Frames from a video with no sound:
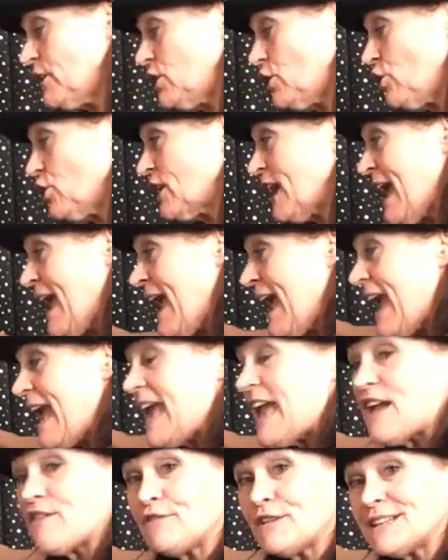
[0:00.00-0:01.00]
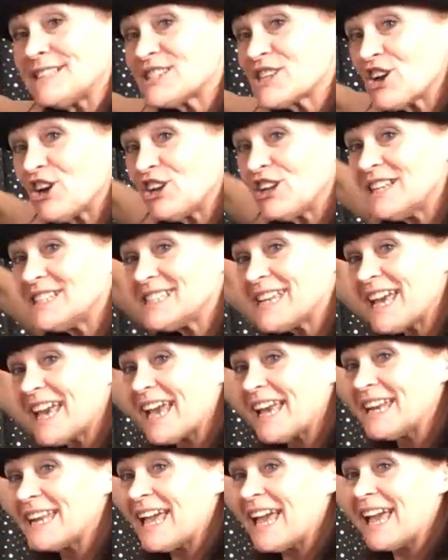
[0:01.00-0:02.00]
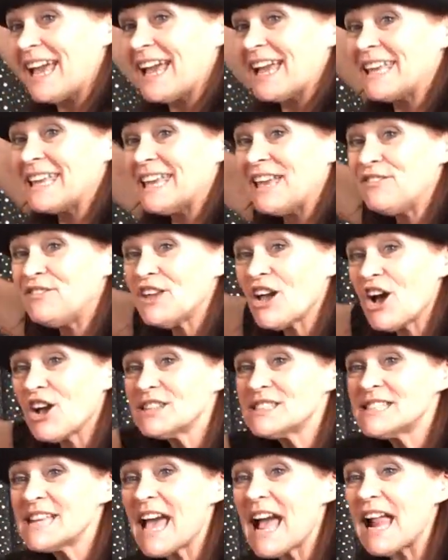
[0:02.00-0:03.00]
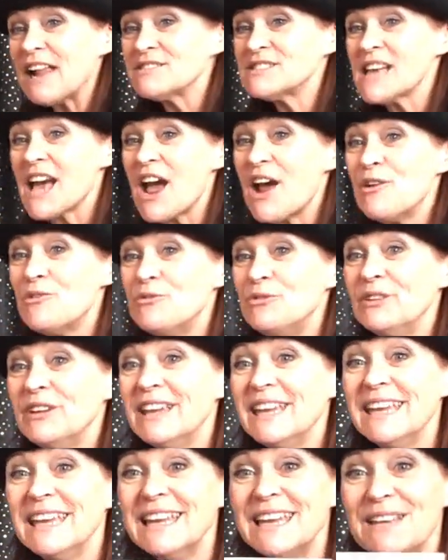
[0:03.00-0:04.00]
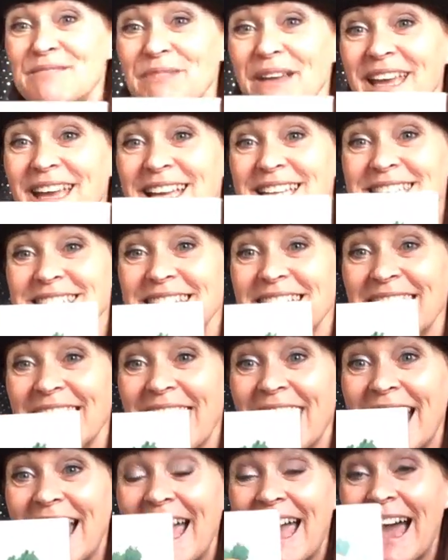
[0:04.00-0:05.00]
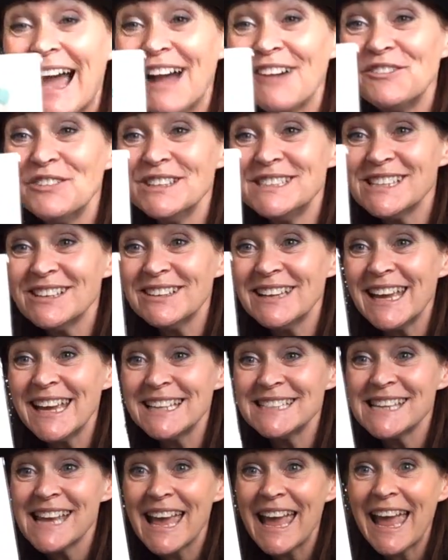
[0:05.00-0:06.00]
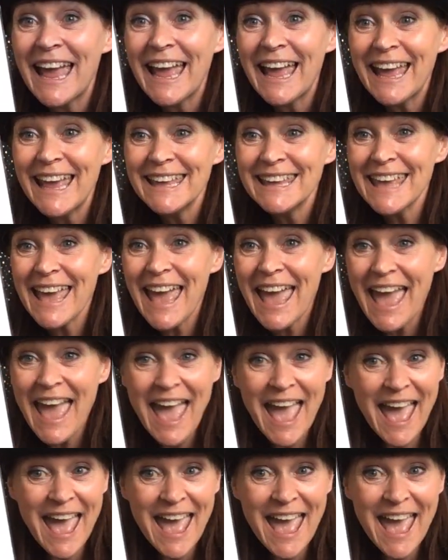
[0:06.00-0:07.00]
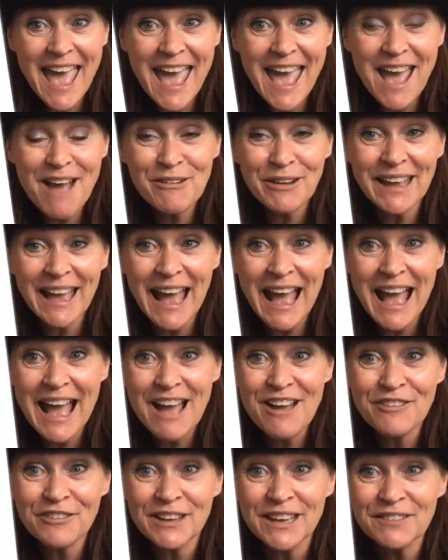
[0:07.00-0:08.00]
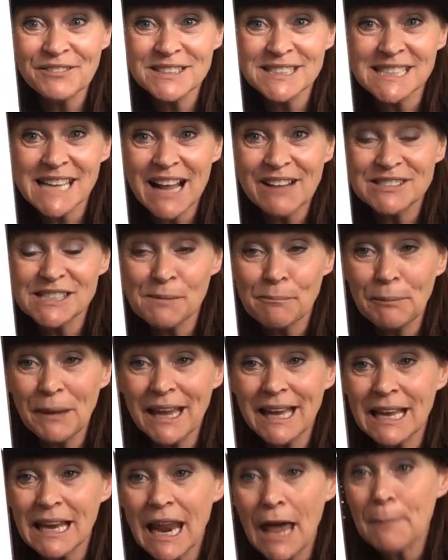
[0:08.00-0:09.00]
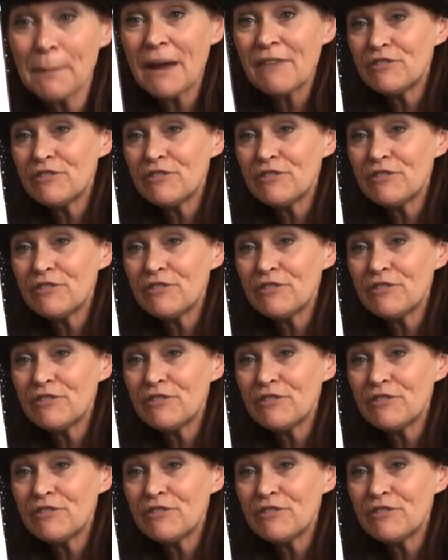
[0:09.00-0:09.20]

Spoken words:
a look. If it's coloured in, give yourselves a really big cheer. Have we done it? Yeah, we have. Give yourselves a big clap,